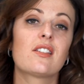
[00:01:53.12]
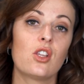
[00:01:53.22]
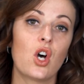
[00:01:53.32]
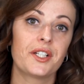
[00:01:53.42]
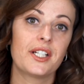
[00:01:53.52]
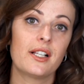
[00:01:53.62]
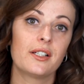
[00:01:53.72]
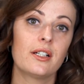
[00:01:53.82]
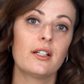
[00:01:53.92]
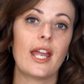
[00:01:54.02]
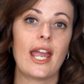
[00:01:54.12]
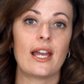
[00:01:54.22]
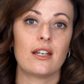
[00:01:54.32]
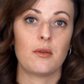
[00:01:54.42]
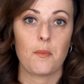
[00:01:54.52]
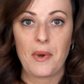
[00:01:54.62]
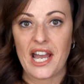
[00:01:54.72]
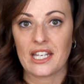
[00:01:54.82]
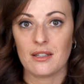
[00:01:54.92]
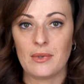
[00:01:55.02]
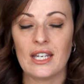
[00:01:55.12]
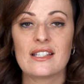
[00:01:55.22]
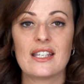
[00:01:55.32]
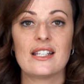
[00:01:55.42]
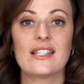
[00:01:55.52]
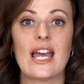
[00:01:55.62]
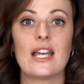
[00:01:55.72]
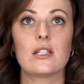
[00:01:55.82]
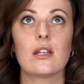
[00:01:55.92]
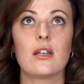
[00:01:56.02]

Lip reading: salon color and packet mix is that